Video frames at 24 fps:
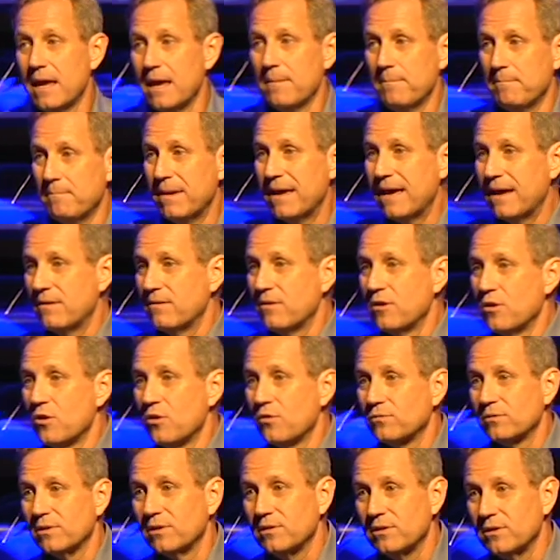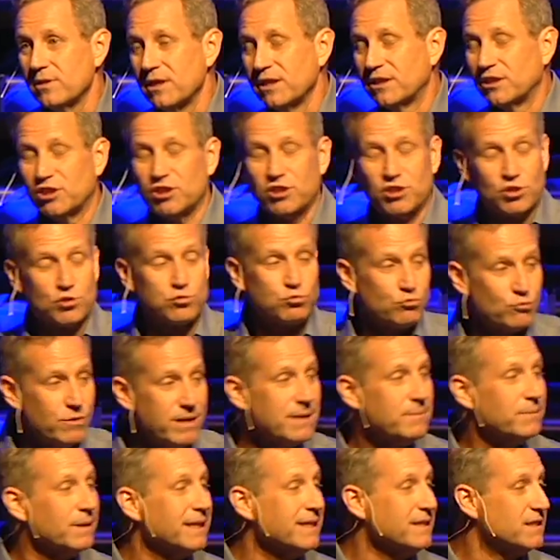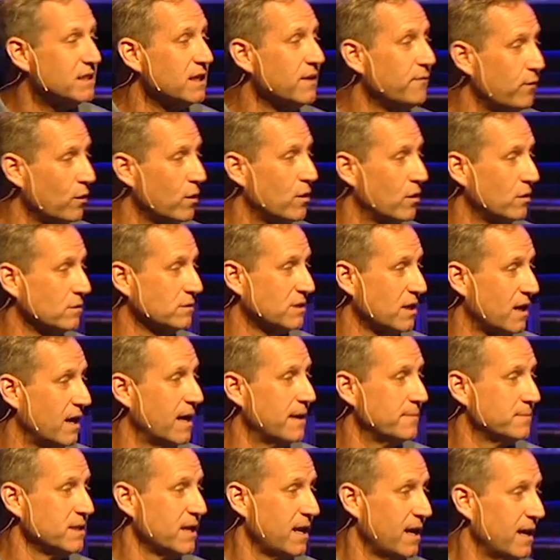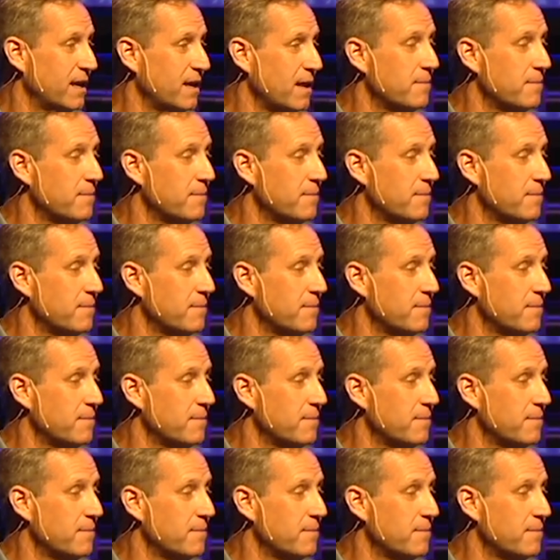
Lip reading: it meant extremely difficult times ahead.